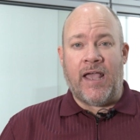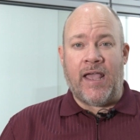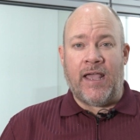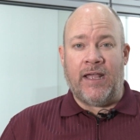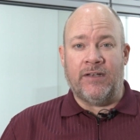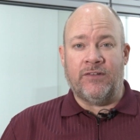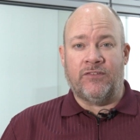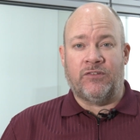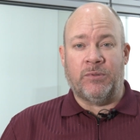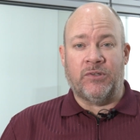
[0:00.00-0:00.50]

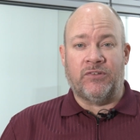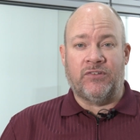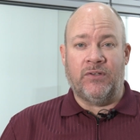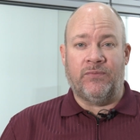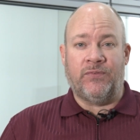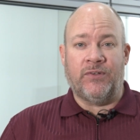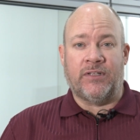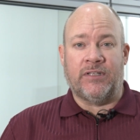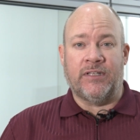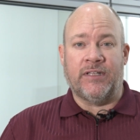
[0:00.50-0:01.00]
And
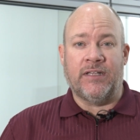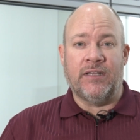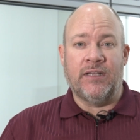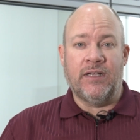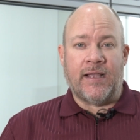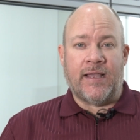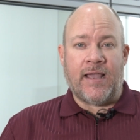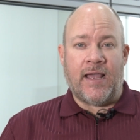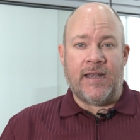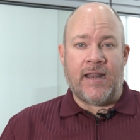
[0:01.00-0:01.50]
specifically,
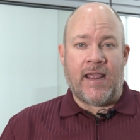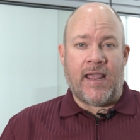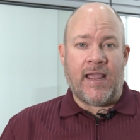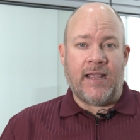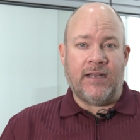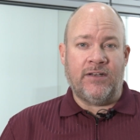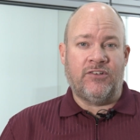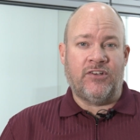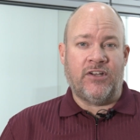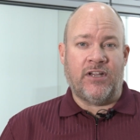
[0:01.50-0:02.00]
can
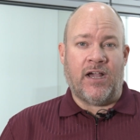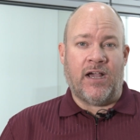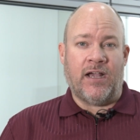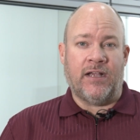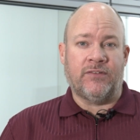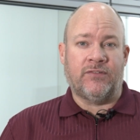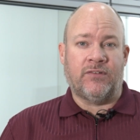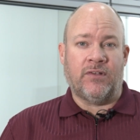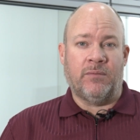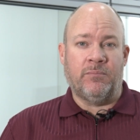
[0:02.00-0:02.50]

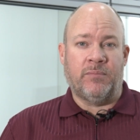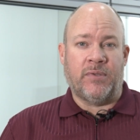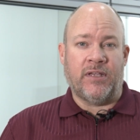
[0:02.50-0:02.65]
AGIs